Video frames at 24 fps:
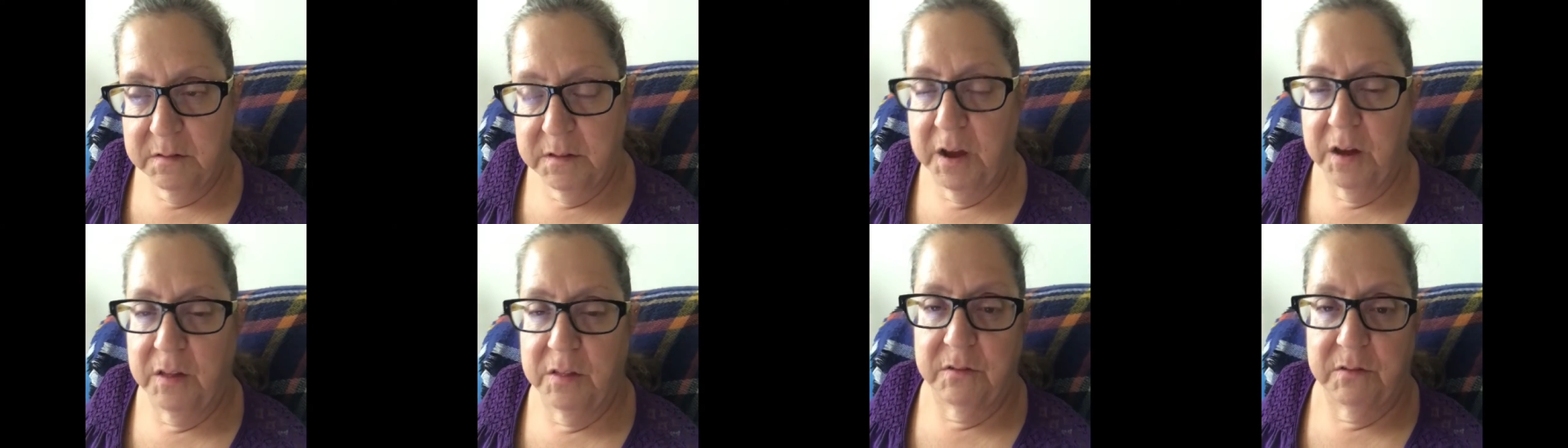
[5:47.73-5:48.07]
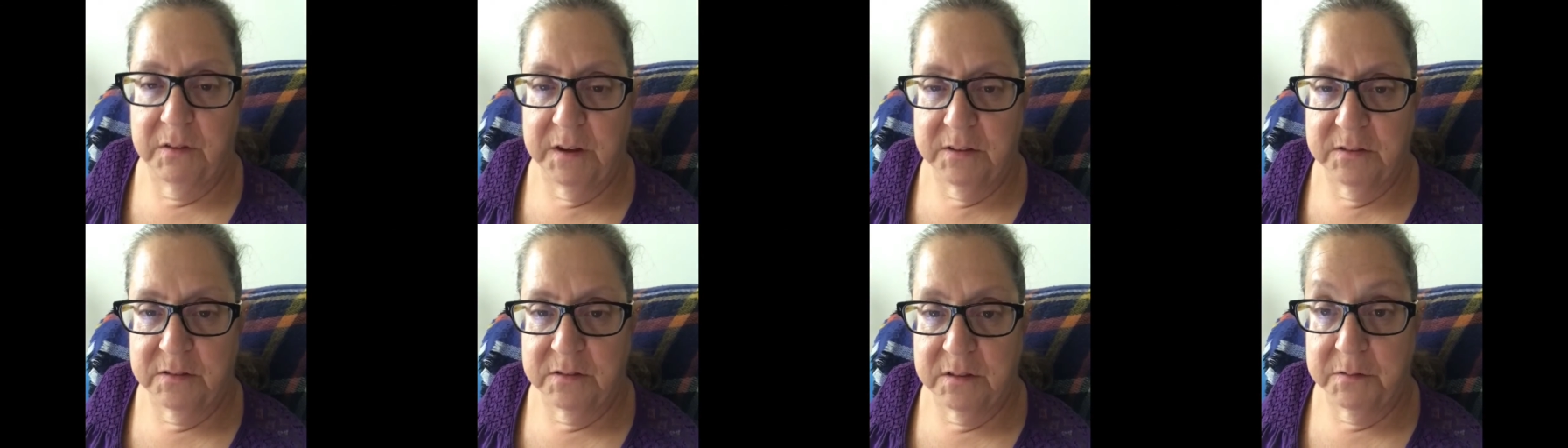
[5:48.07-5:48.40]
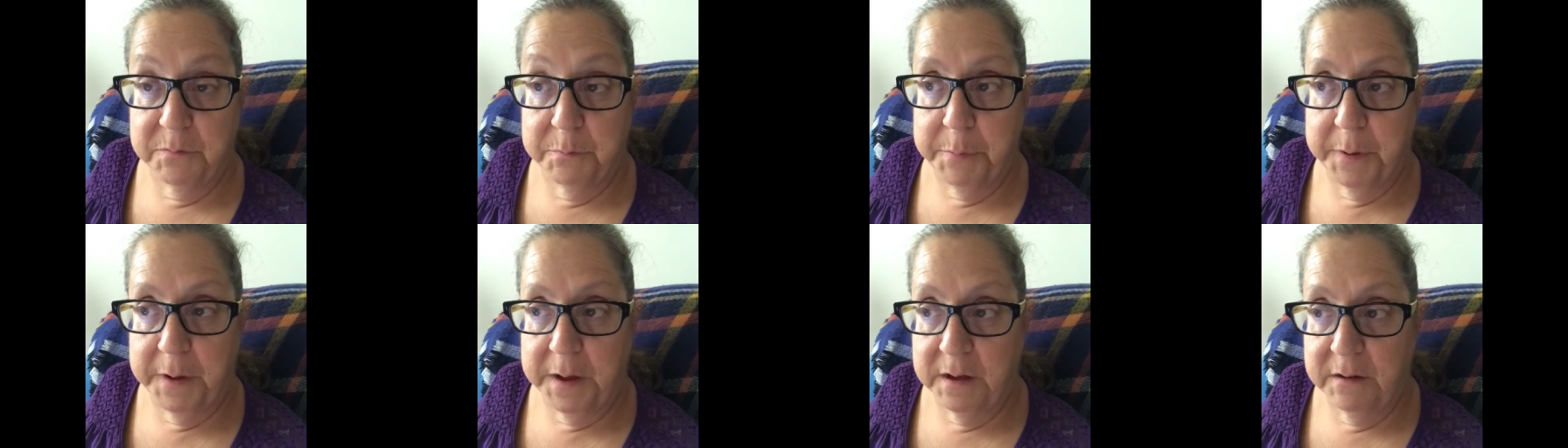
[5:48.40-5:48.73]
the other reasons
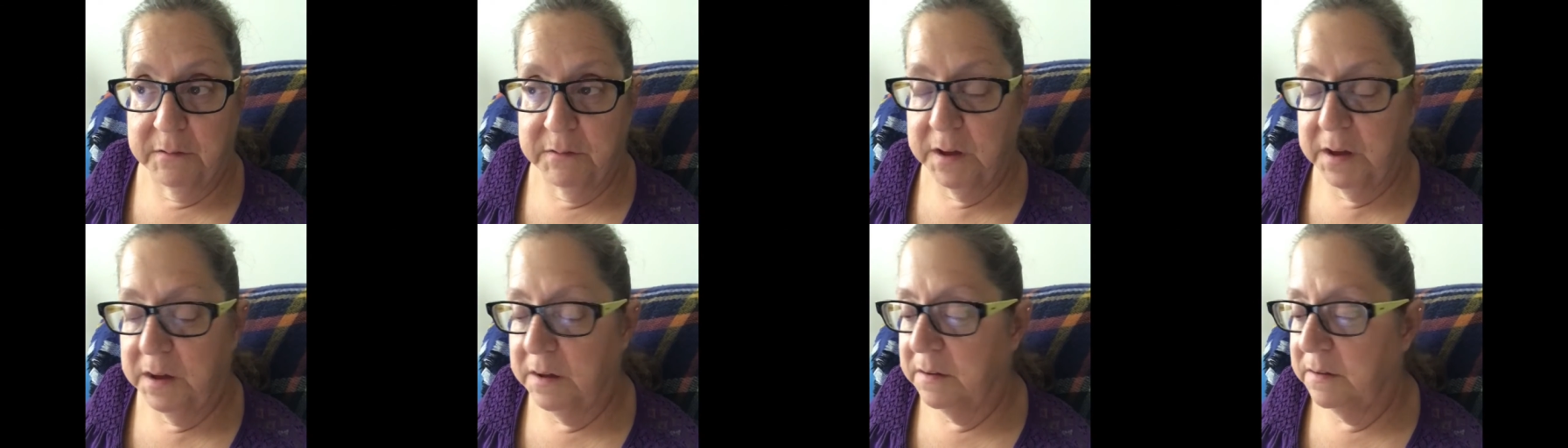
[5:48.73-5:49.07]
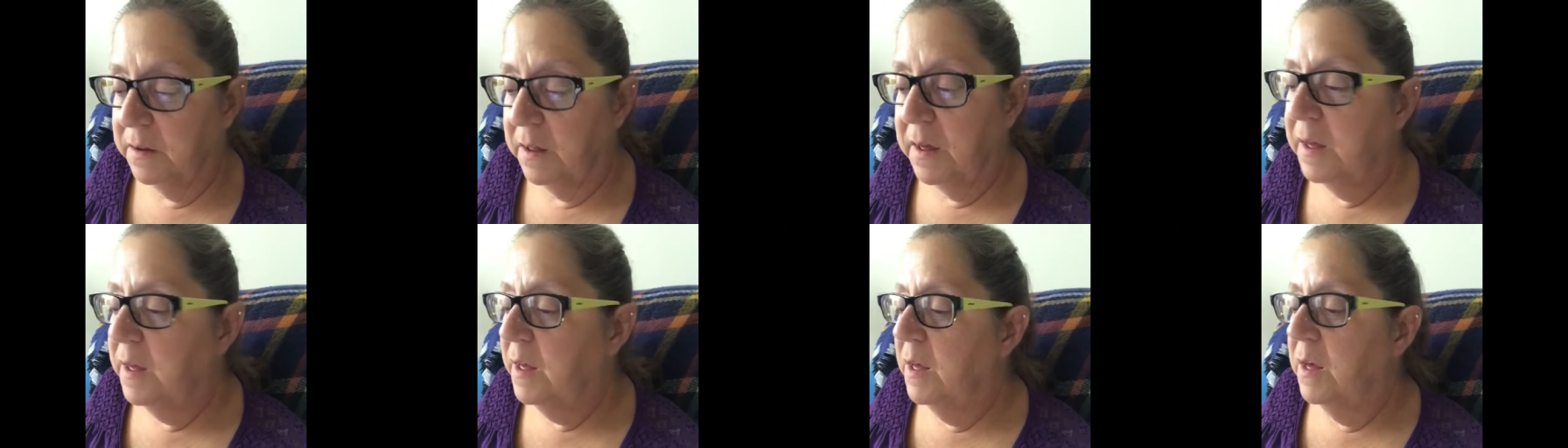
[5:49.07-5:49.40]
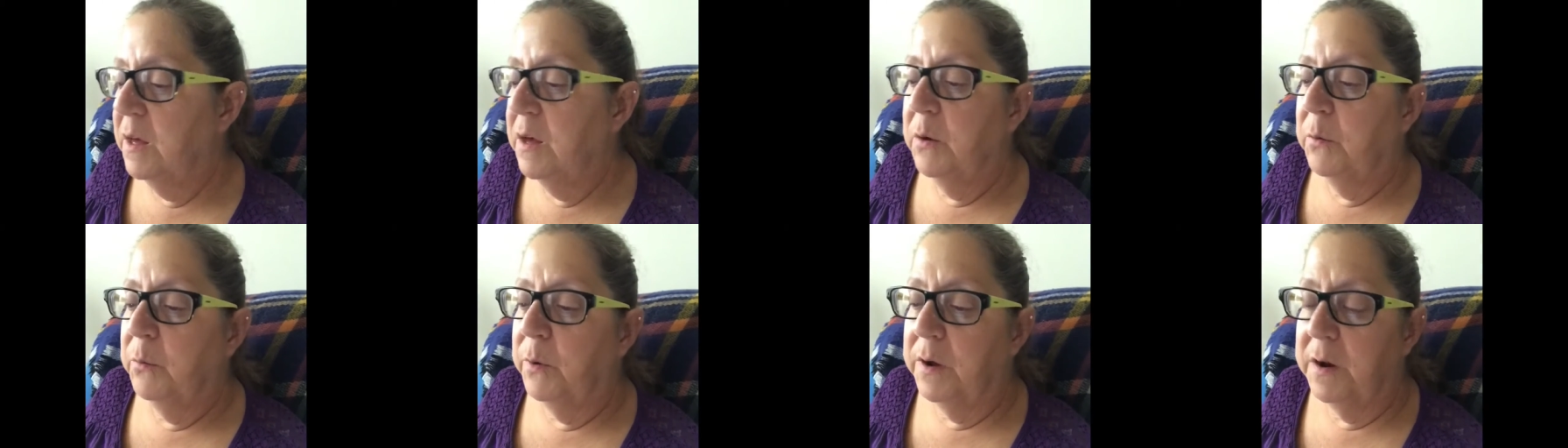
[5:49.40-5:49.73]
of being vegan.
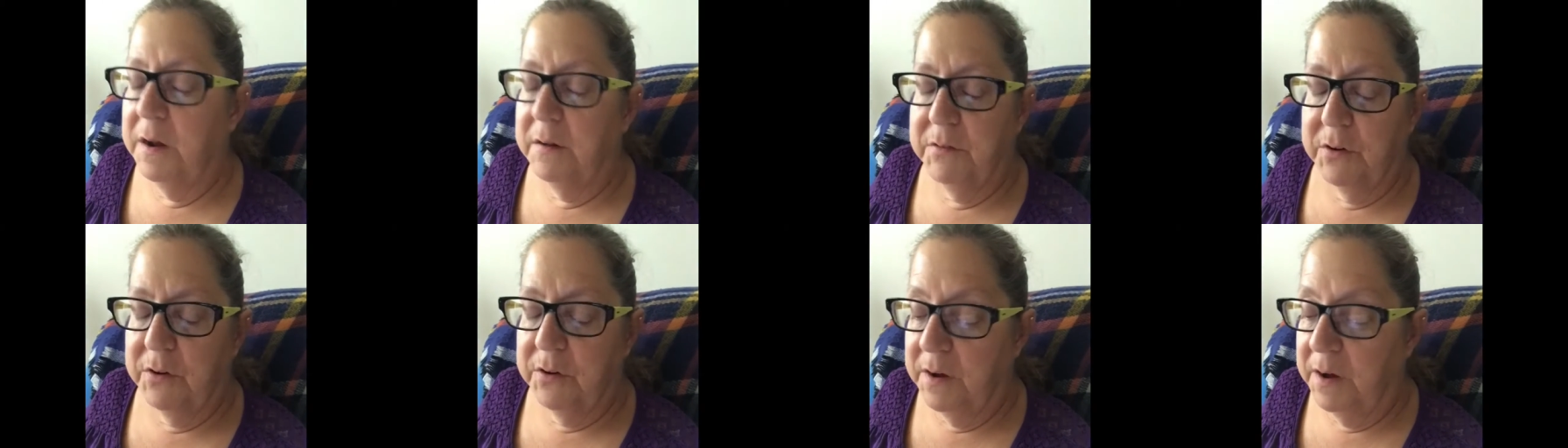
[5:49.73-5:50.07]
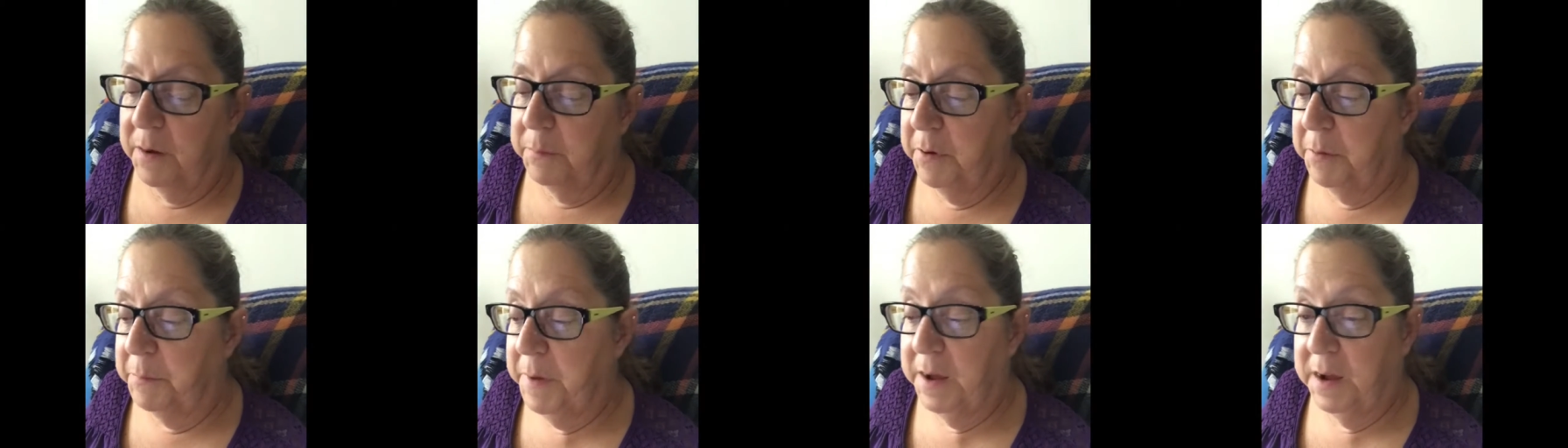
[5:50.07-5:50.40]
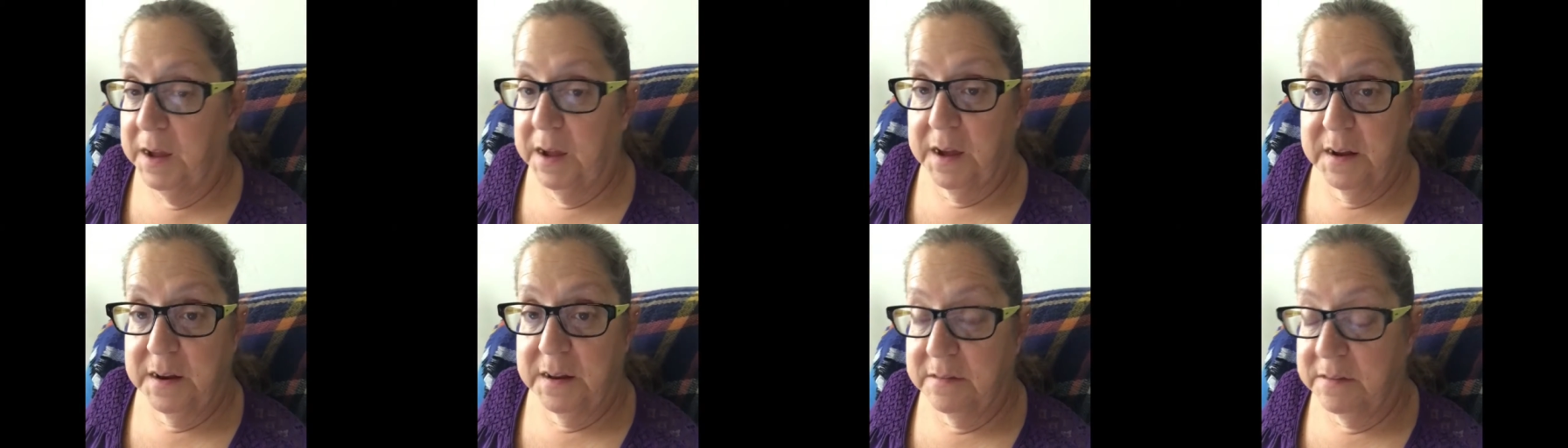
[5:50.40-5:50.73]
Whatever, I'm not
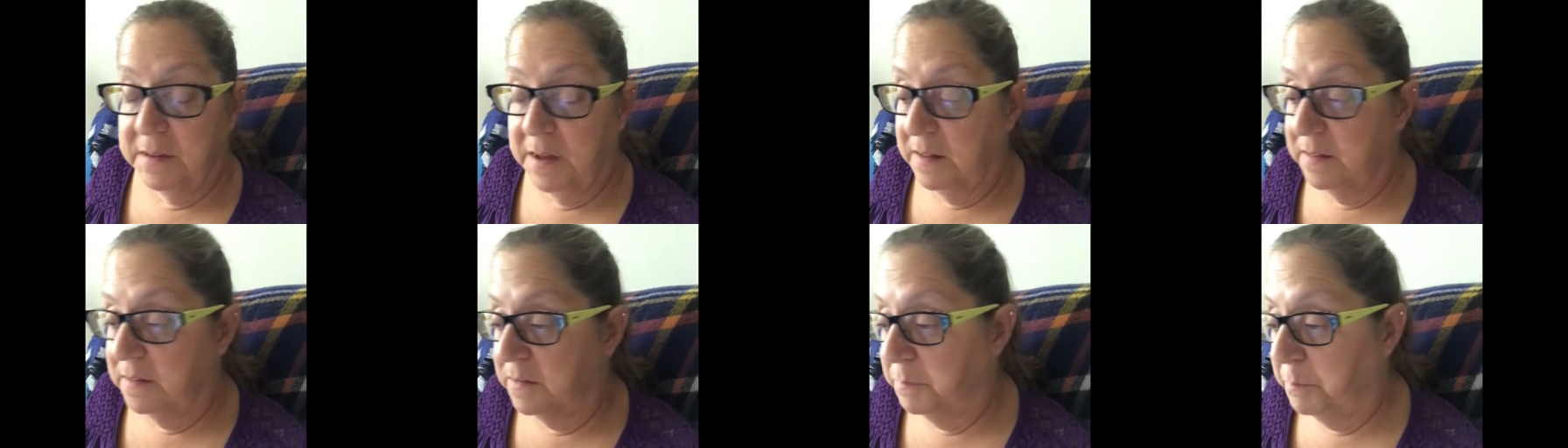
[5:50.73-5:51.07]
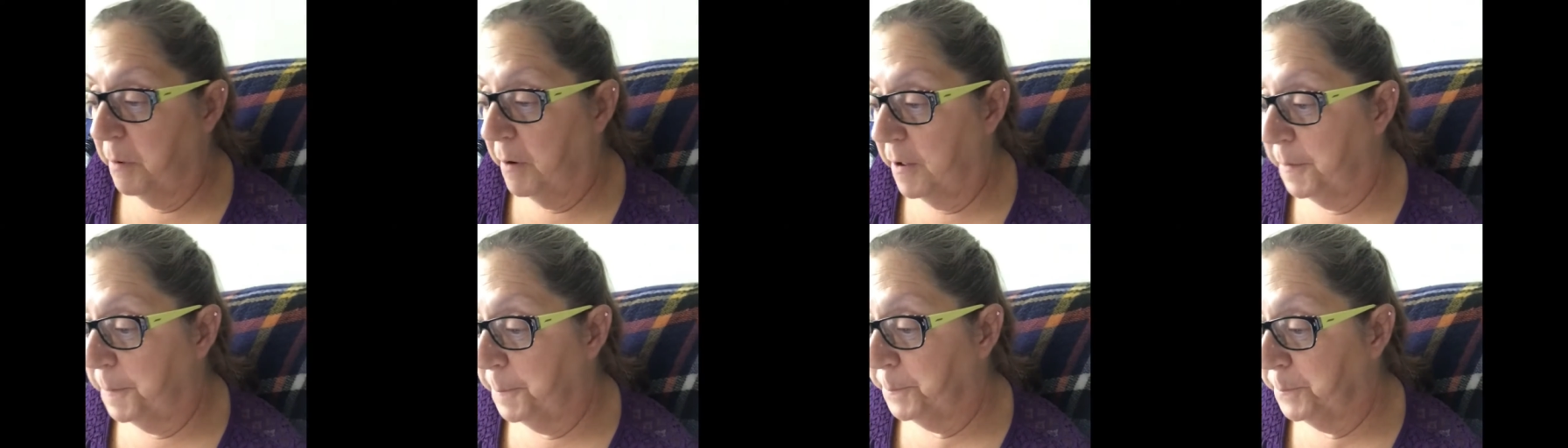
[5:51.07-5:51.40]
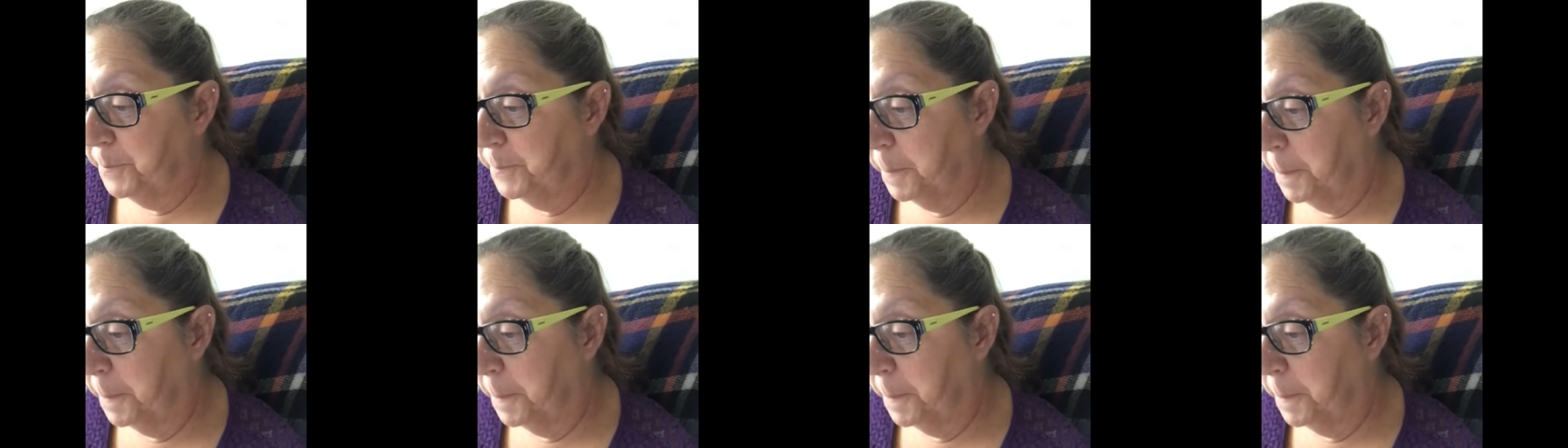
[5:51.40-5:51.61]
making any sense, but